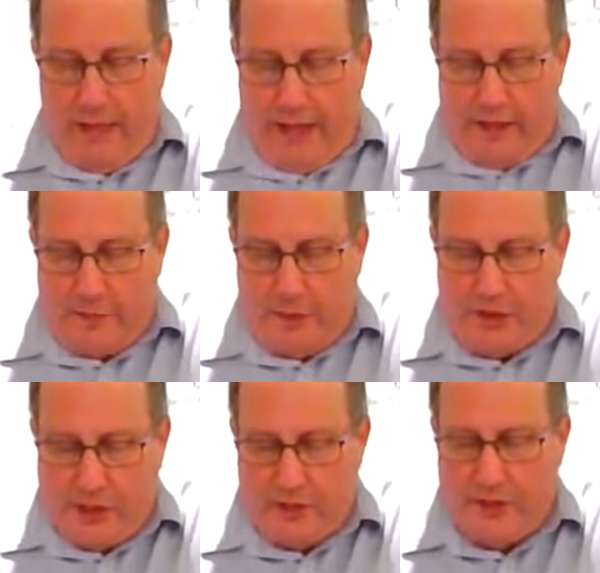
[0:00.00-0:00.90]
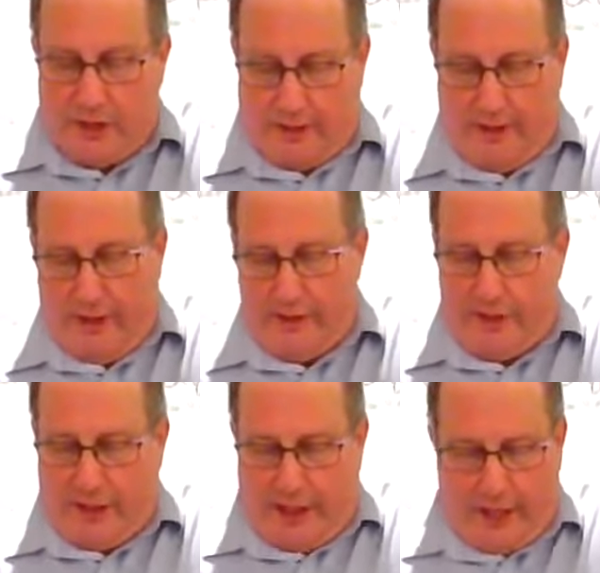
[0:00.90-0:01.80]
He is majestic. He is
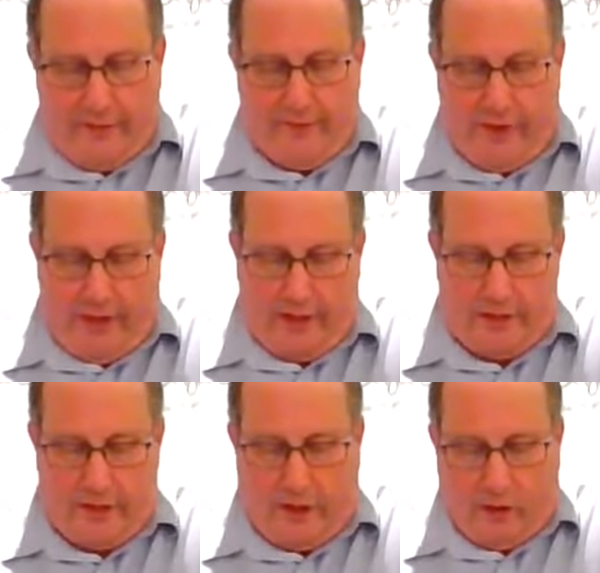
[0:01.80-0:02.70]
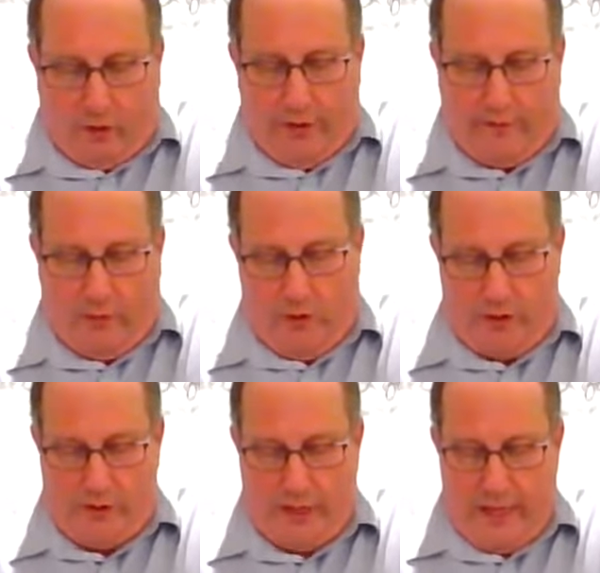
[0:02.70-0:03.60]
the King of kings and the Lord of
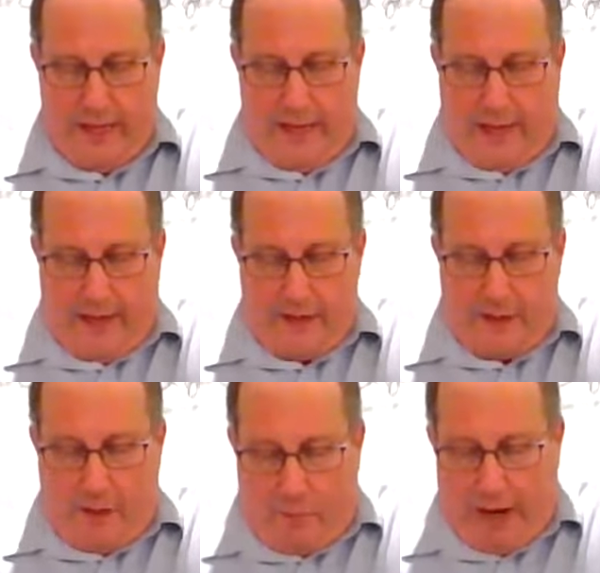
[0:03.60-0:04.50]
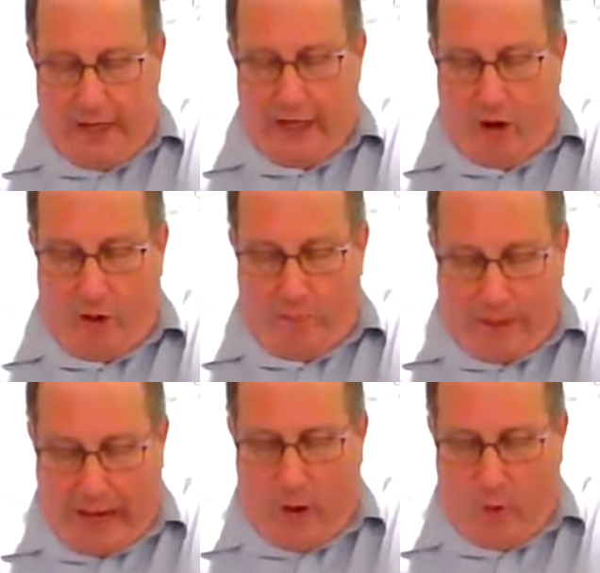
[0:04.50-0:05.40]
lords. He is mighty, all
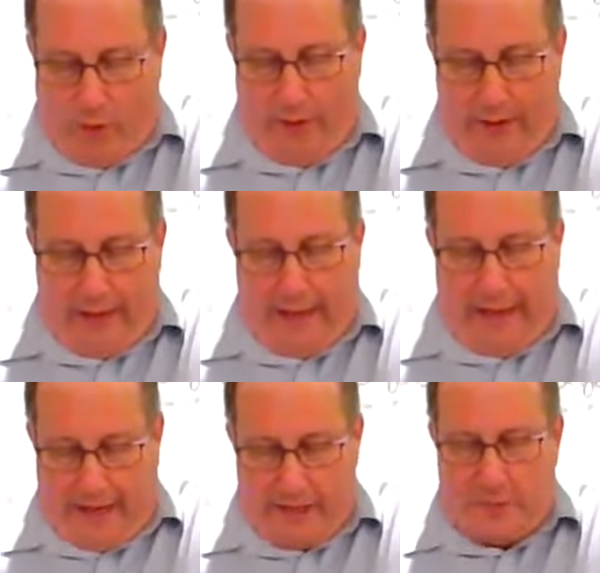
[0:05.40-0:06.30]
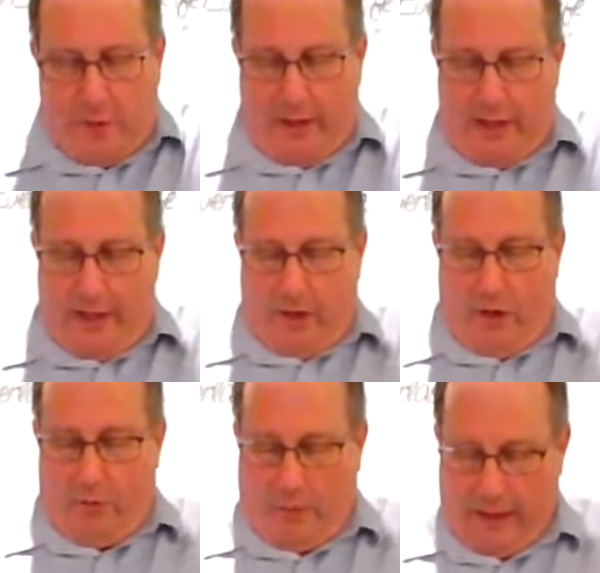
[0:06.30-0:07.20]
power. He has mighty,
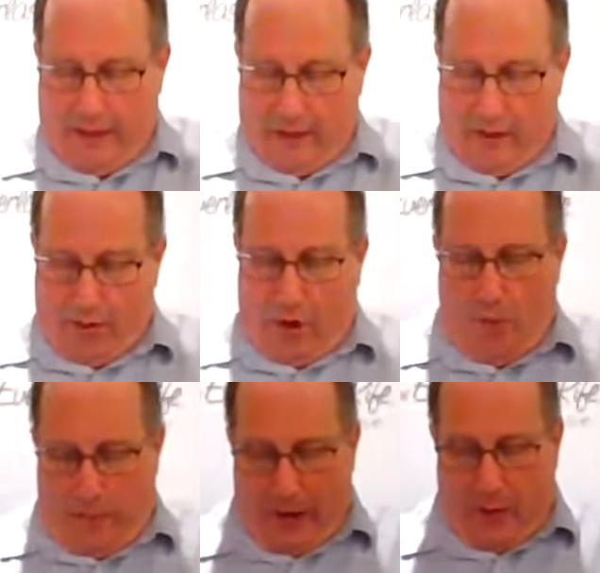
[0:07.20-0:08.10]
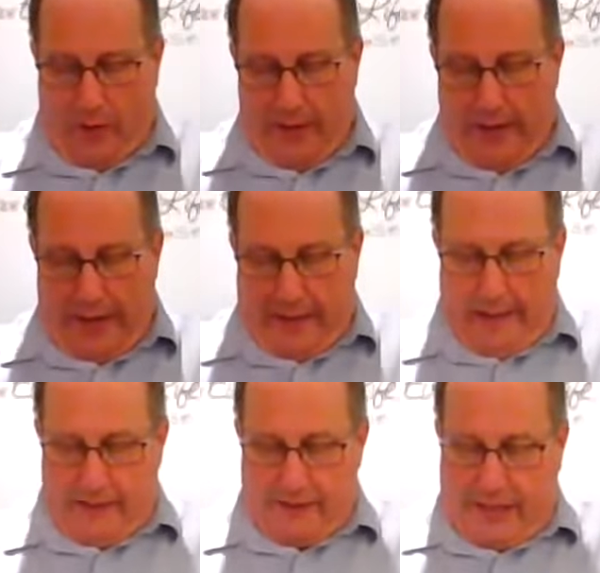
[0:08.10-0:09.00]
all, uh, all power
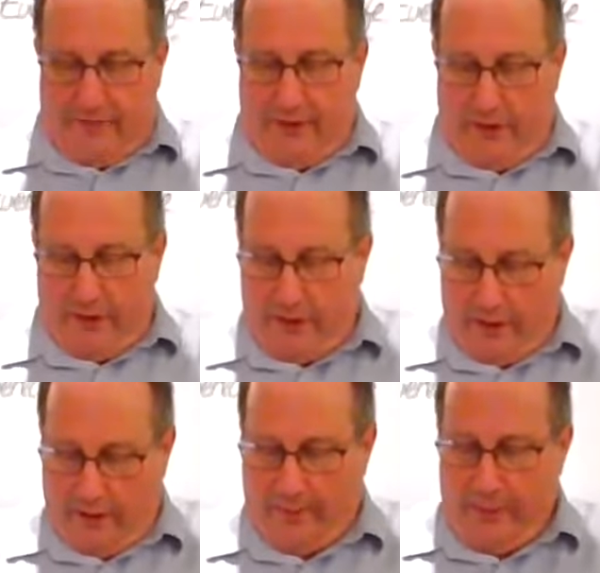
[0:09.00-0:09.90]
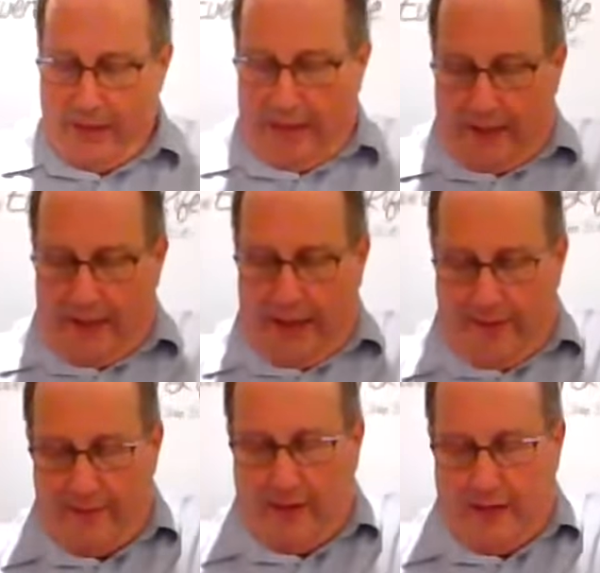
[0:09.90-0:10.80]
uh, is given unto him in
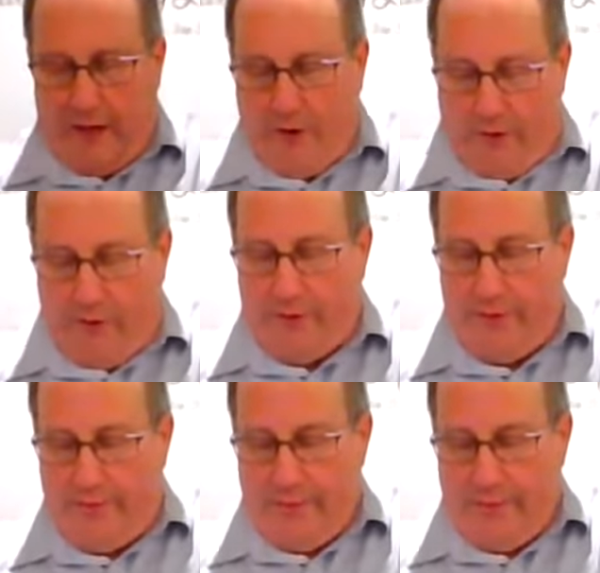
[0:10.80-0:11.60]
heaven and on earth.